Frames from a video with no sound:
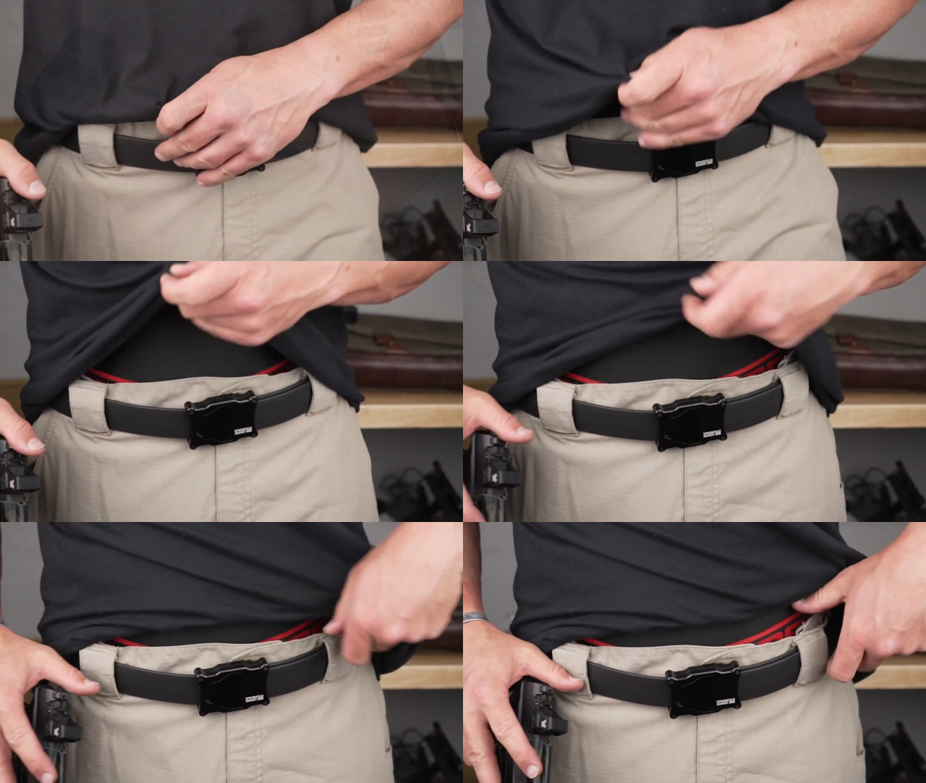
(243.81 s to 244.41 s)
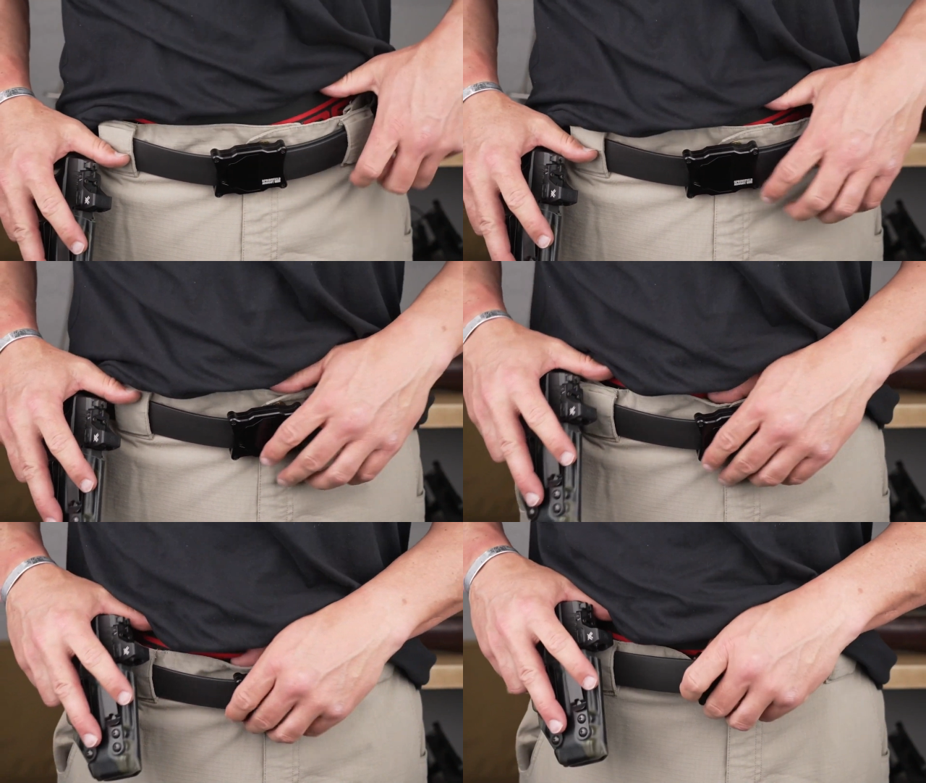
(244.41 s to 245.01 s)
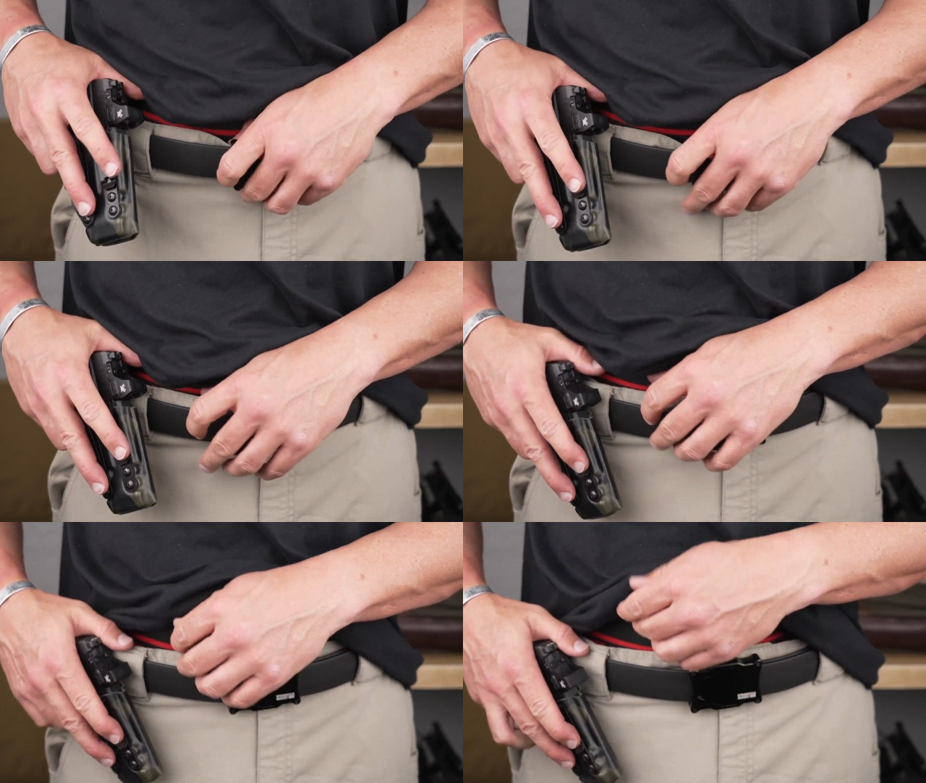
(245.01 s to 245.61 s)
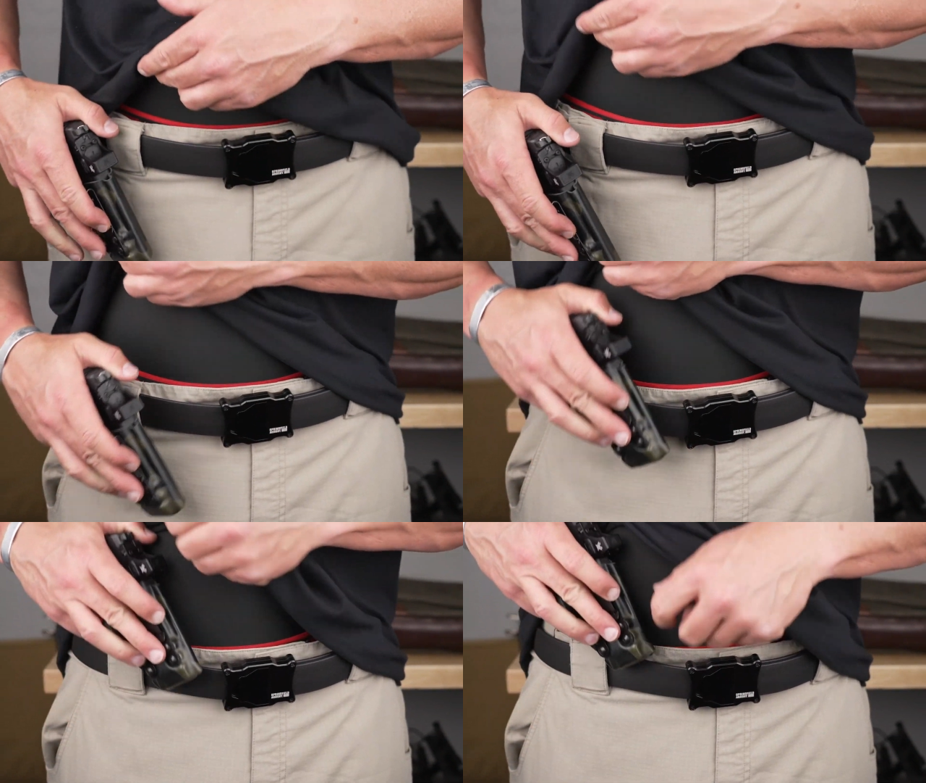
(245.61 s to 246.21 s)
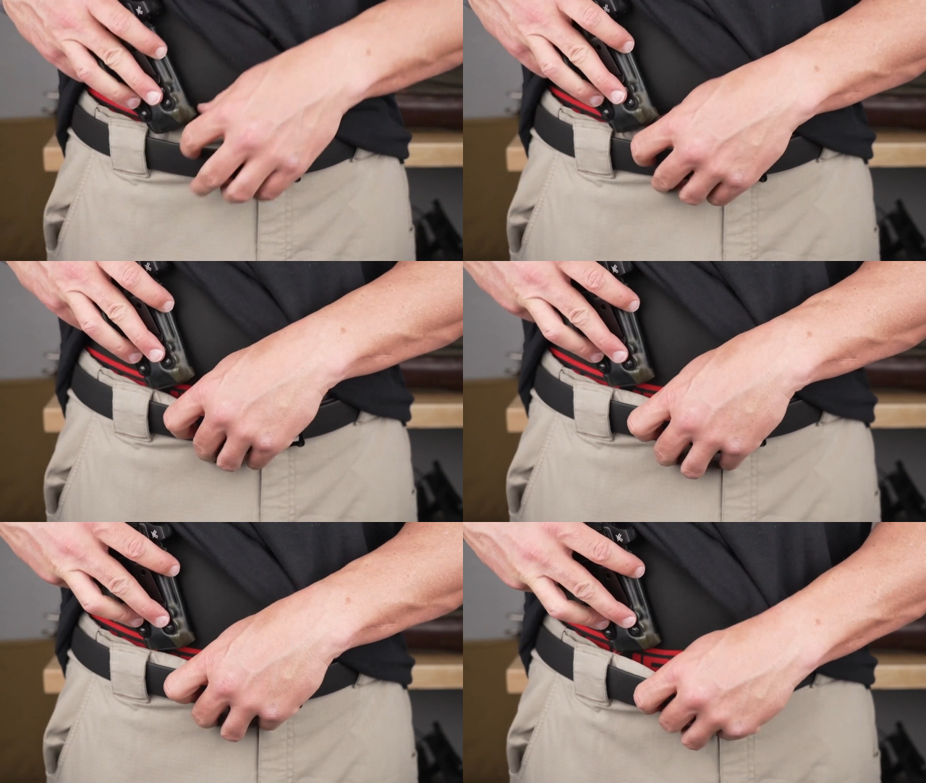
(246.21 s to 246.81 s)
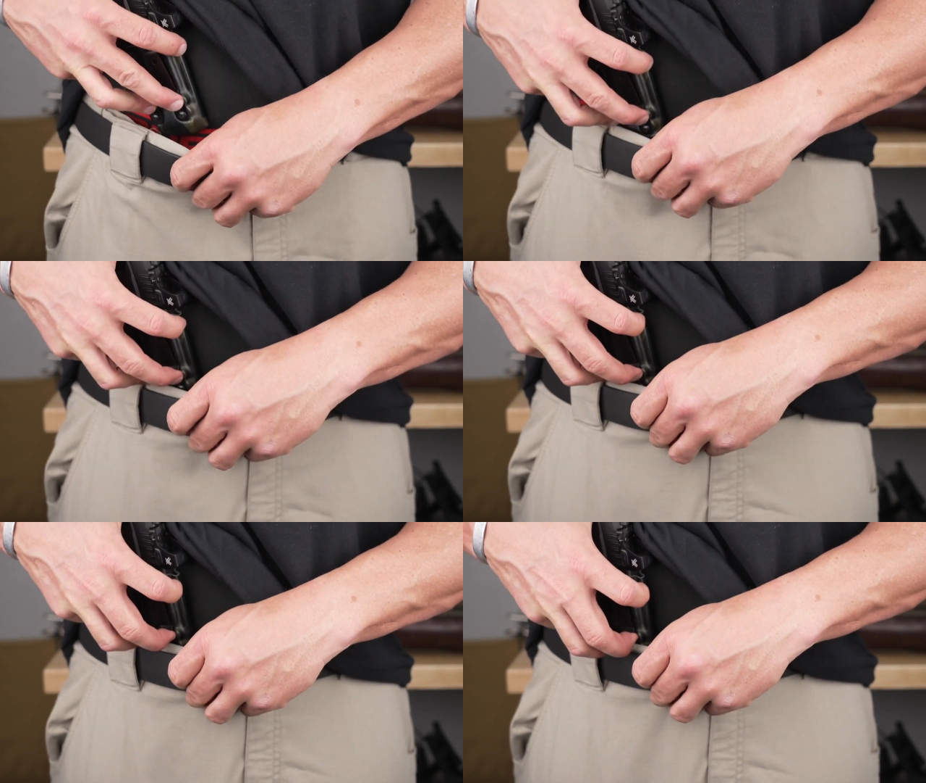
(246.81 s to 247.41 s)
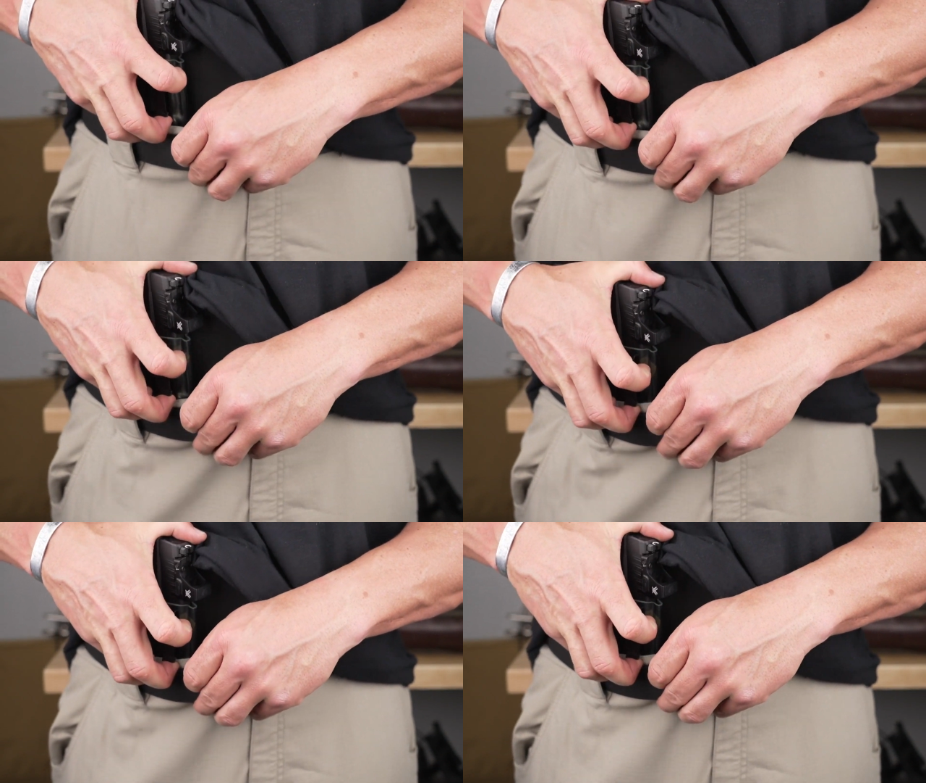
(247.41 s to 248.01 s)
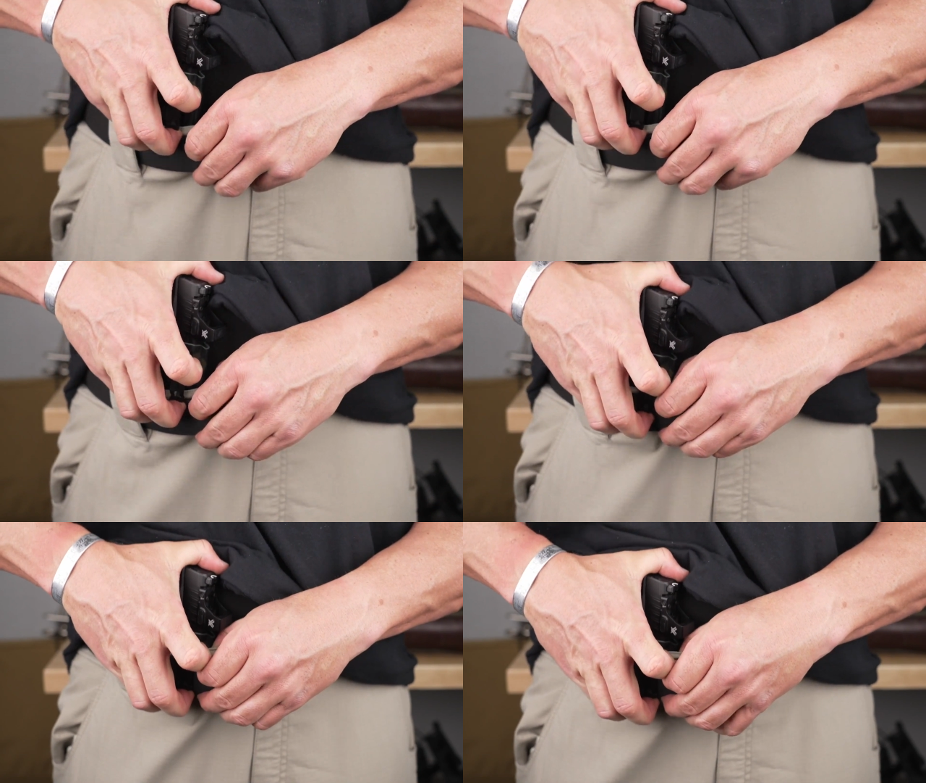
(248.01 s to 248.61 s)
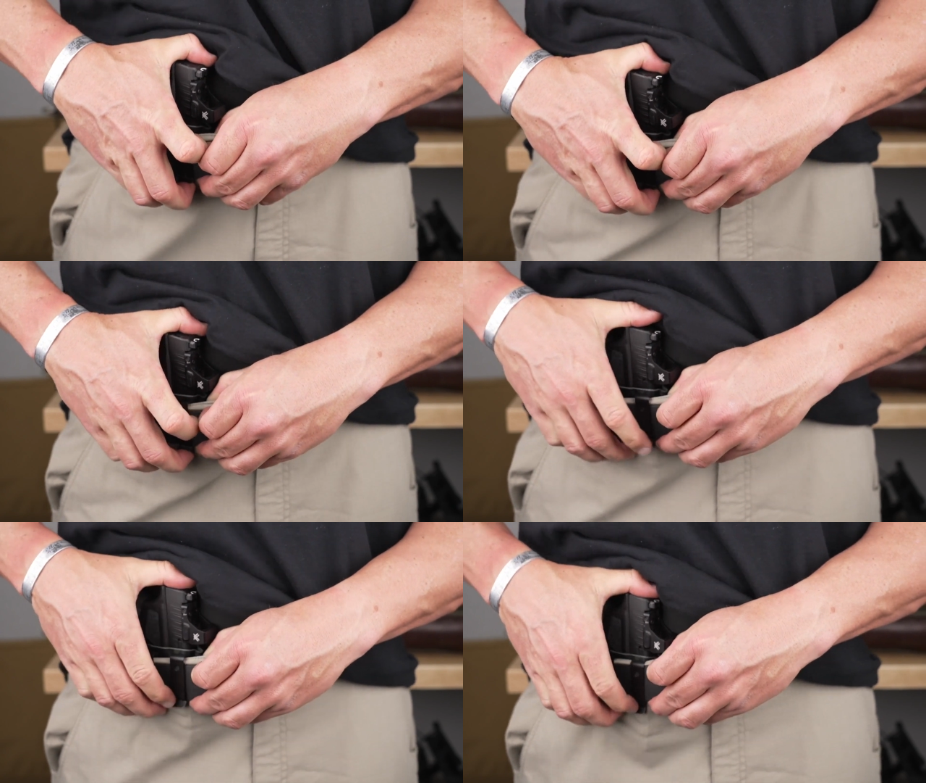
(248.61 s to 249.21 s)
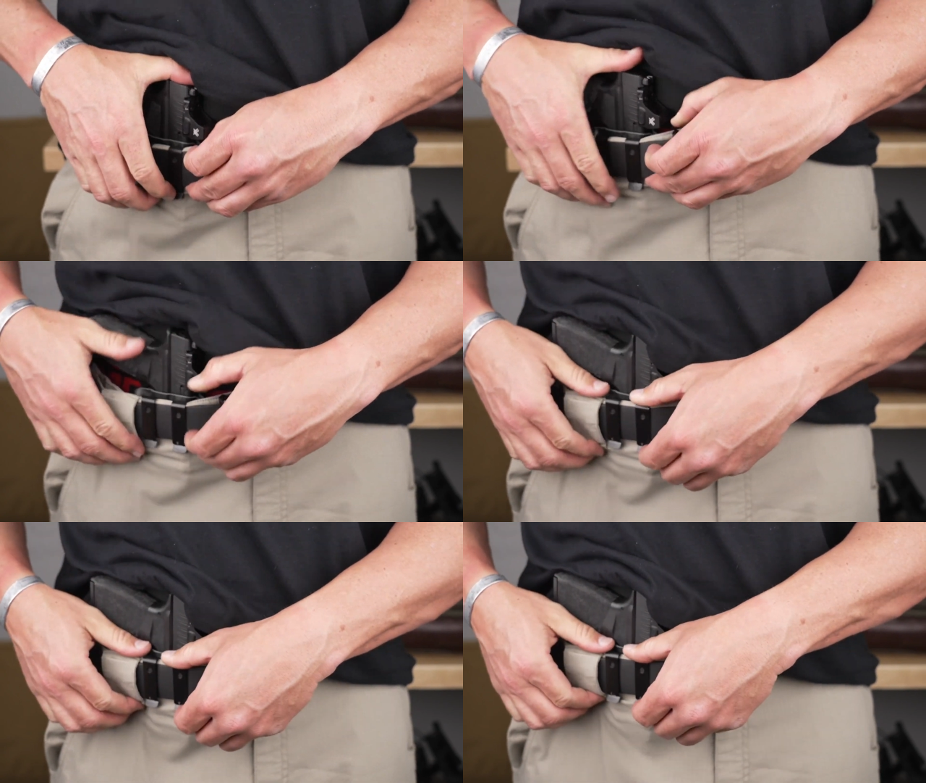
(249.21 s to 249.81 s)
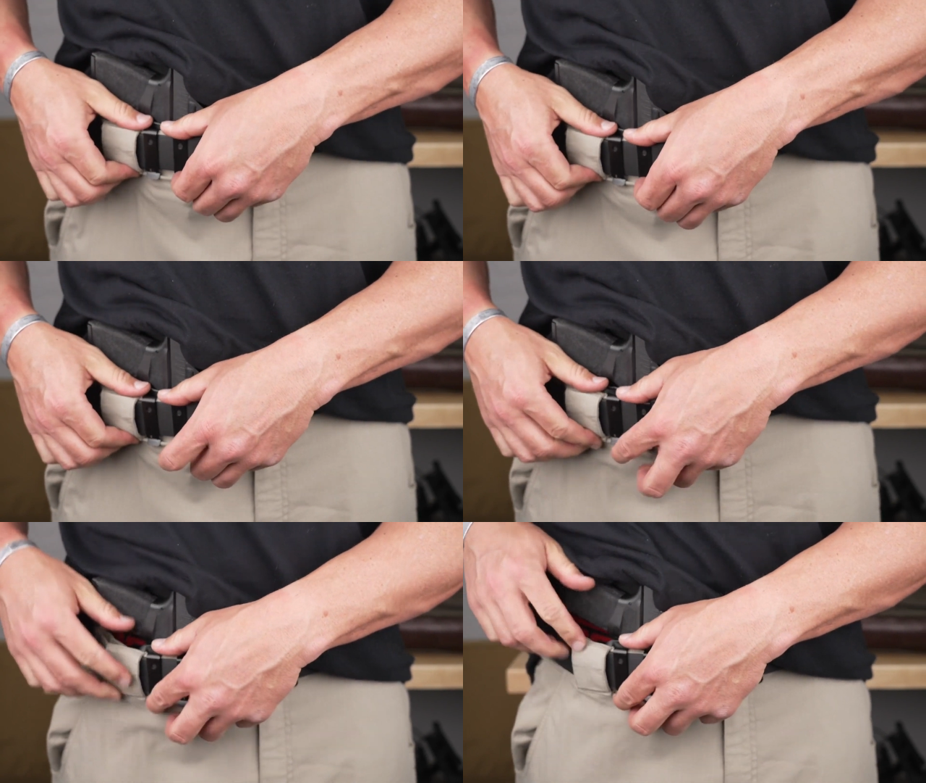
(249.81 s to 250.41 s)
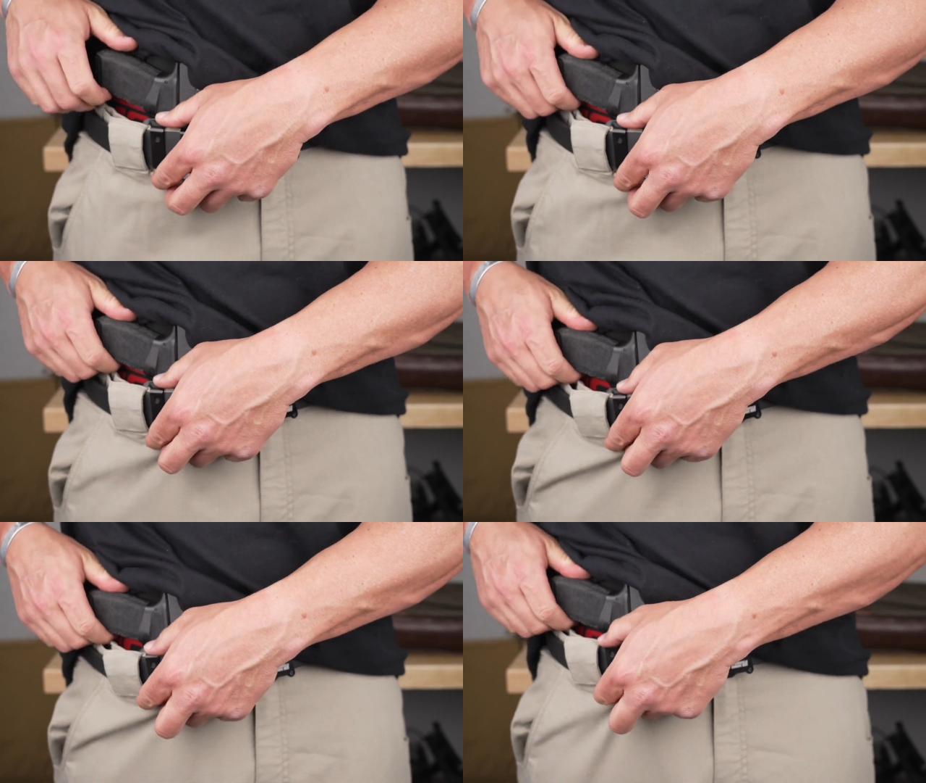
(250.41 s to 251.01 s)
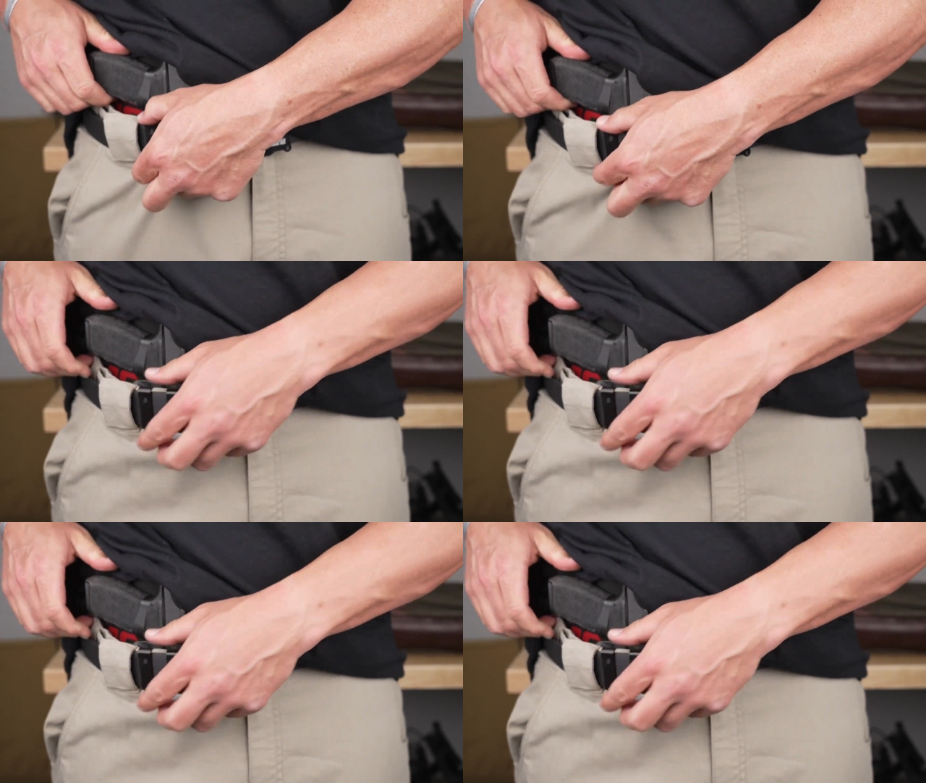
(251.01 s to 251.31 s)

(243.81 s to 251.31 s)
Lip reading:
No face is visible, so there are no lips to read.